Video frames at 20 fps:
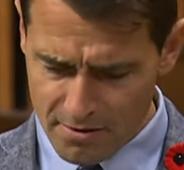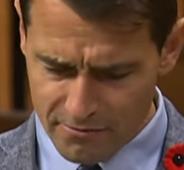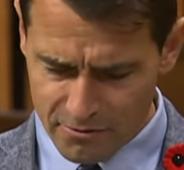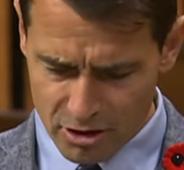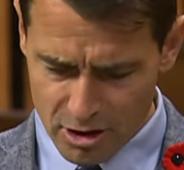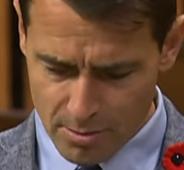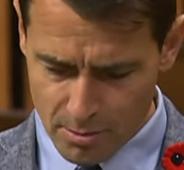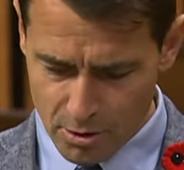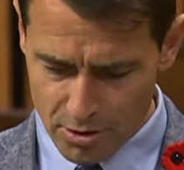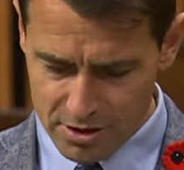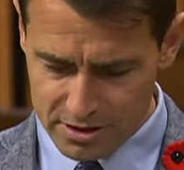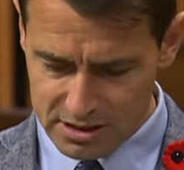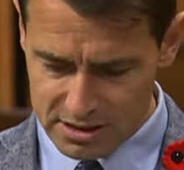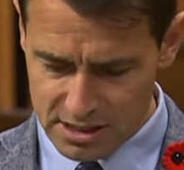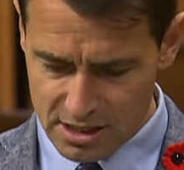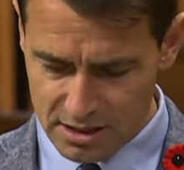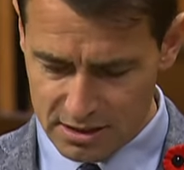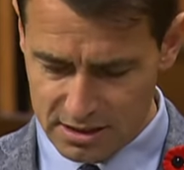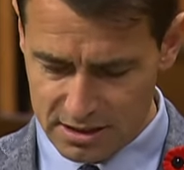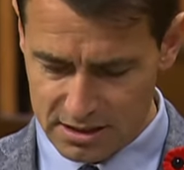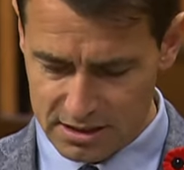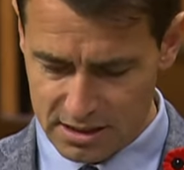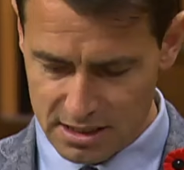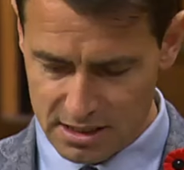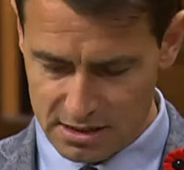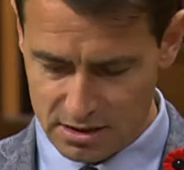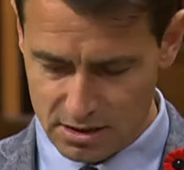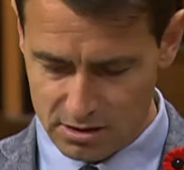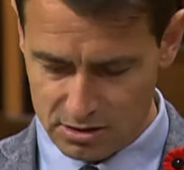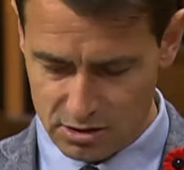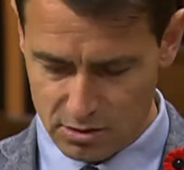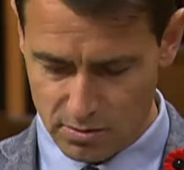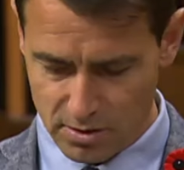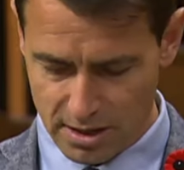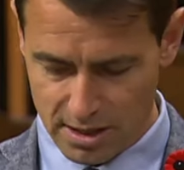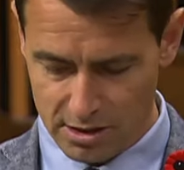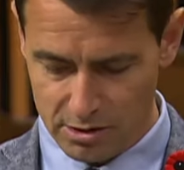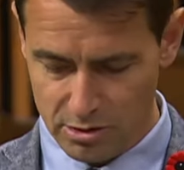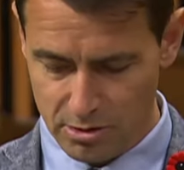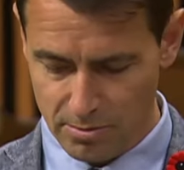Furthermore, the CRTC is also
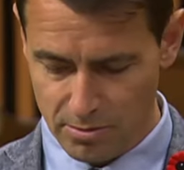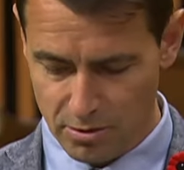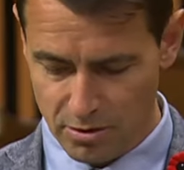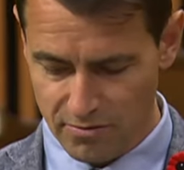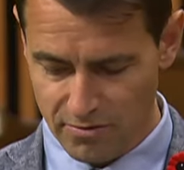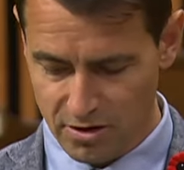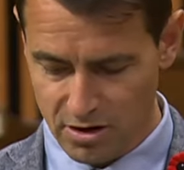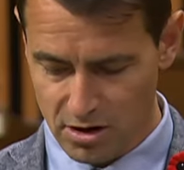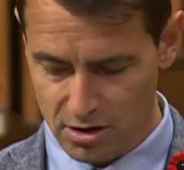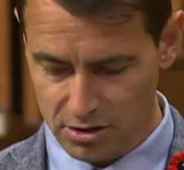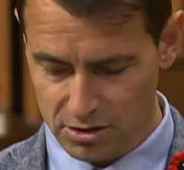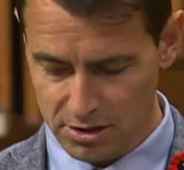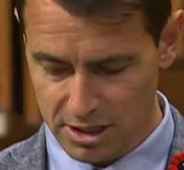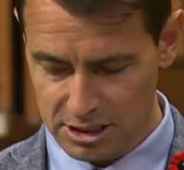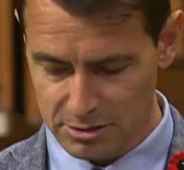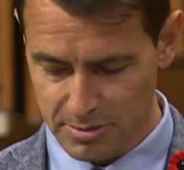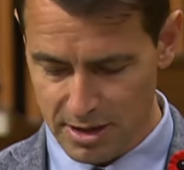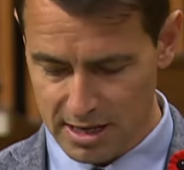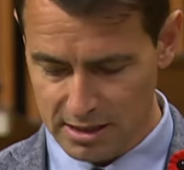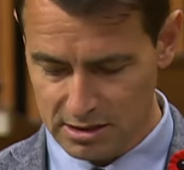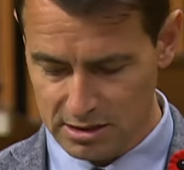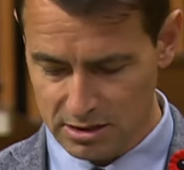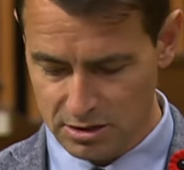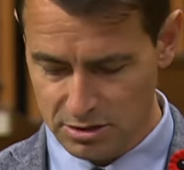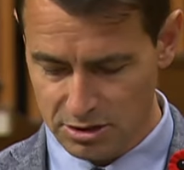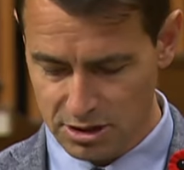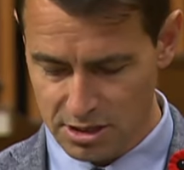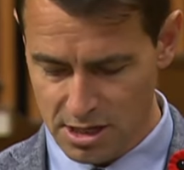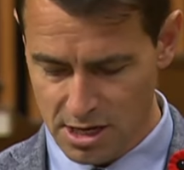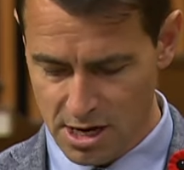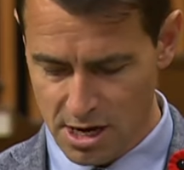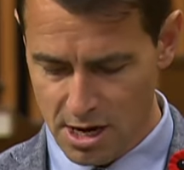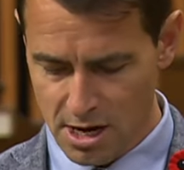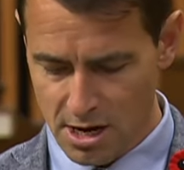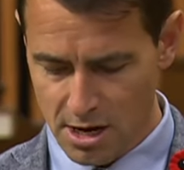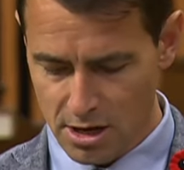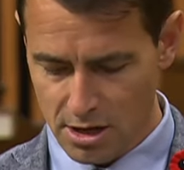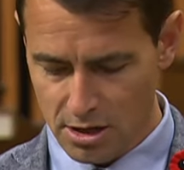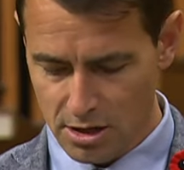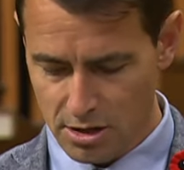working to improve a call traceback solution
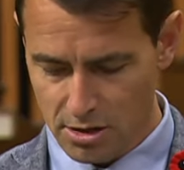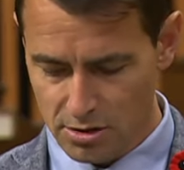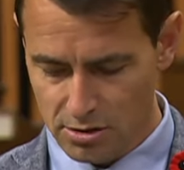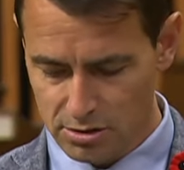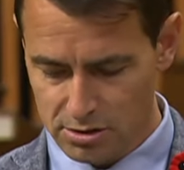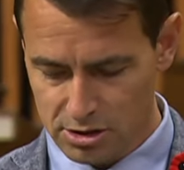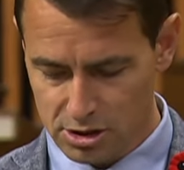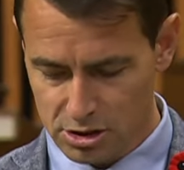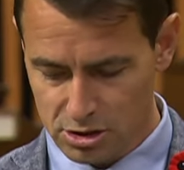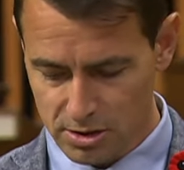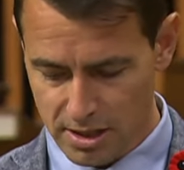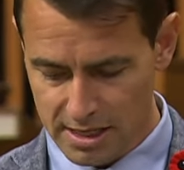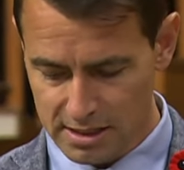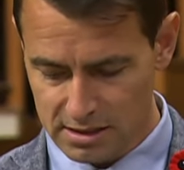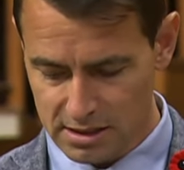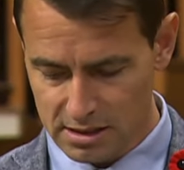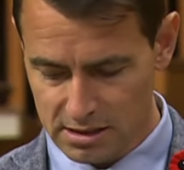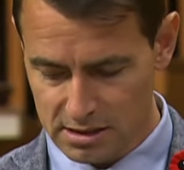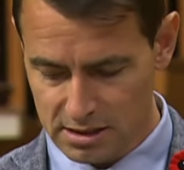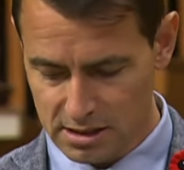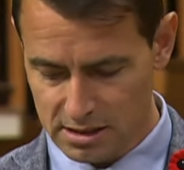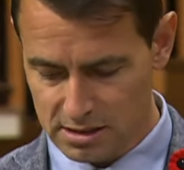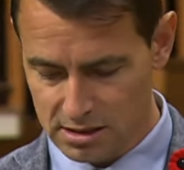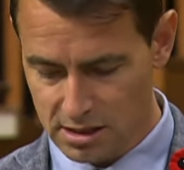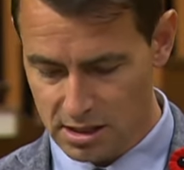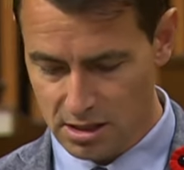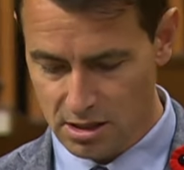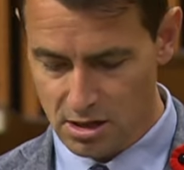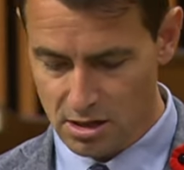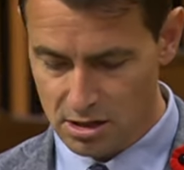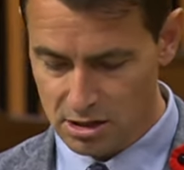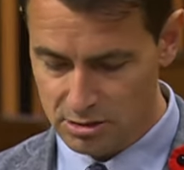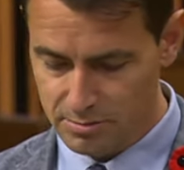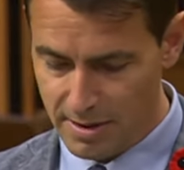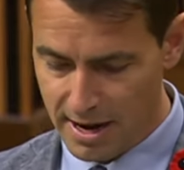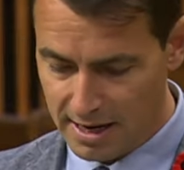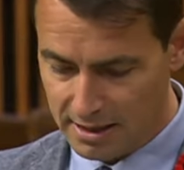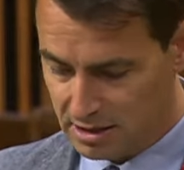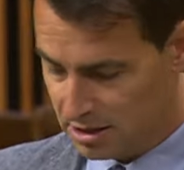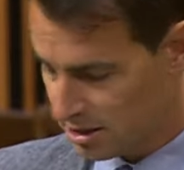used to trace unsolicited calls
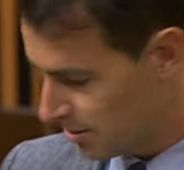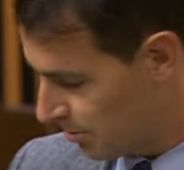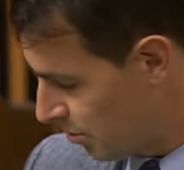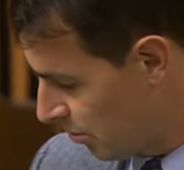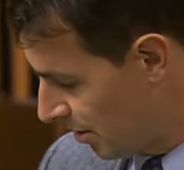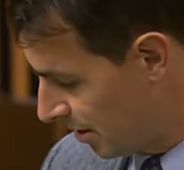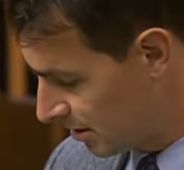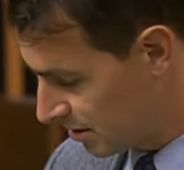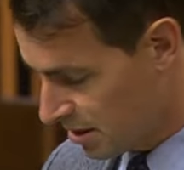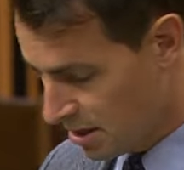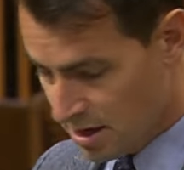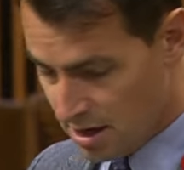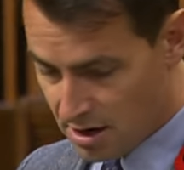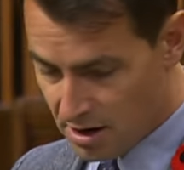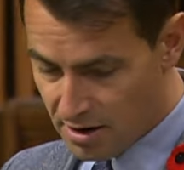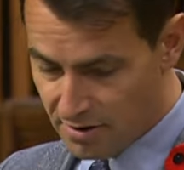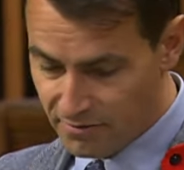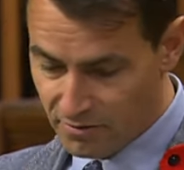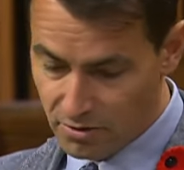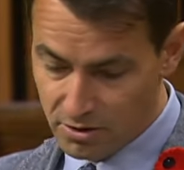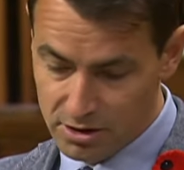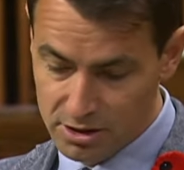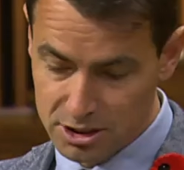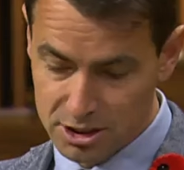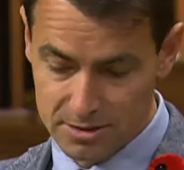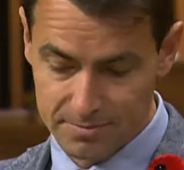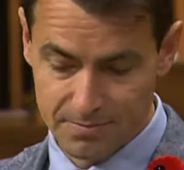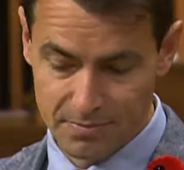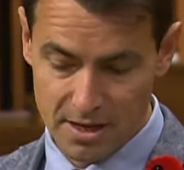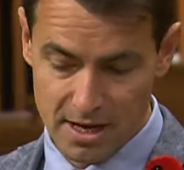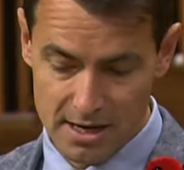back to their point of origin.